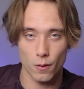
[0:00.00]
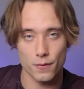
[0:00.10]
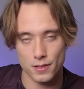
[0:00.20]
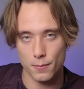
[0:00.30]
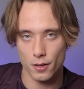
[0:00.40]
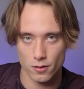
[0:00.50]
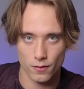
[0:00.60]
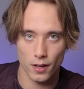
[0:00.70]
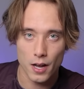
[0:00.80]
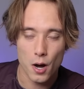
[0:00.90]
obviously because
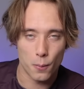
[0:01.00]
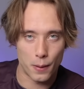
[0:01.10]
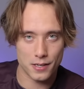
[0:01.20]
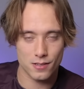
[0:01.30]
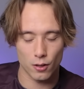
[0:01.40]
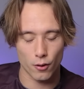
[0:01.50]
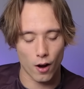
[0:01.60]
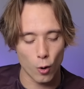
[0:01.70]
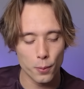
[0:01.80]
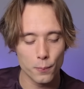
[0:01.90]
of the Barcelona
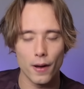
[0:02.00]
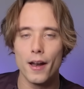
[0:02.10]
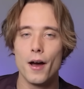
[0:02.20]
Open. But